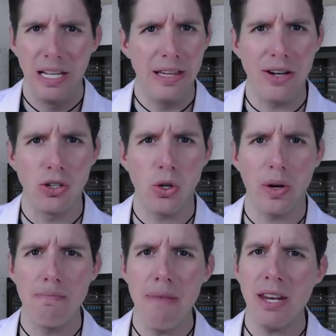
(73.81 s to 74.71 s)
Later
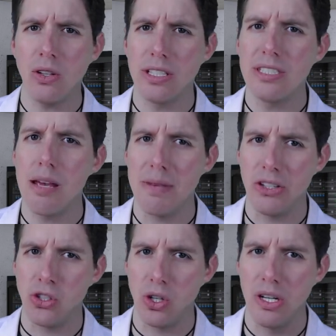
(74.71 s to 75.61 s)
during a medical
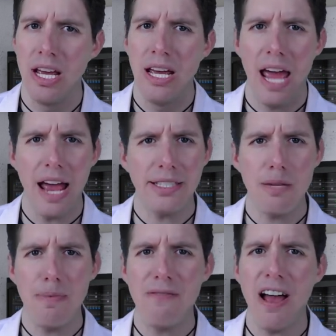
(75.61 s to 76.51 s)
examination,
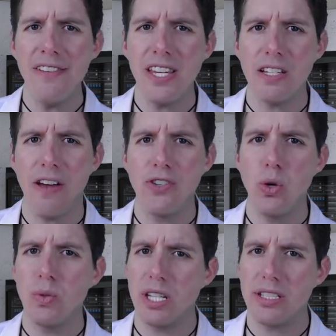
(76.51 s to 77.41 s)
SCP-5652
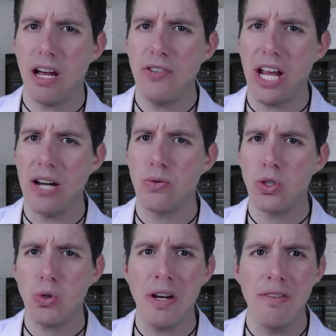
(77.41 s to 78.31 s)
was discovered and
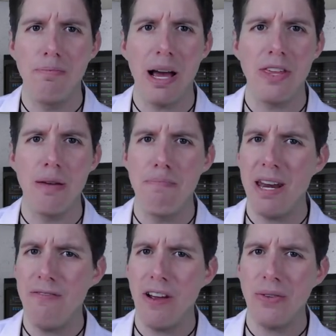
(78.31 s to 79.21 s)
retrieved by the
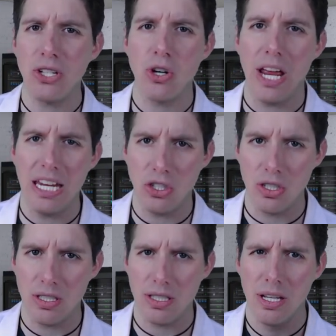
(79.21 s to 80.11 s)
Embedded Foundation
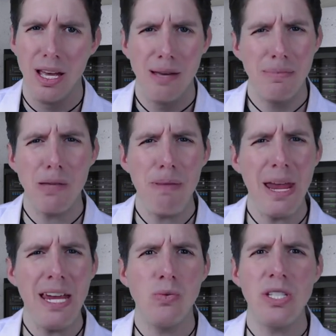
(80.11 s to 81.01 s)
agents, but the
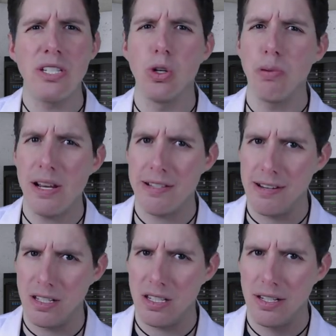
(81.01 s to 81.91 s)
pain was still
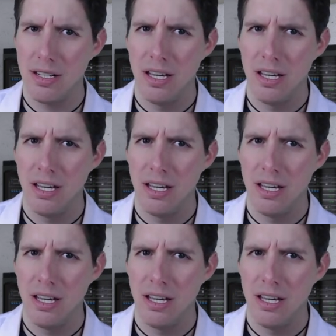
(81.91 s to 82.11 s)
present.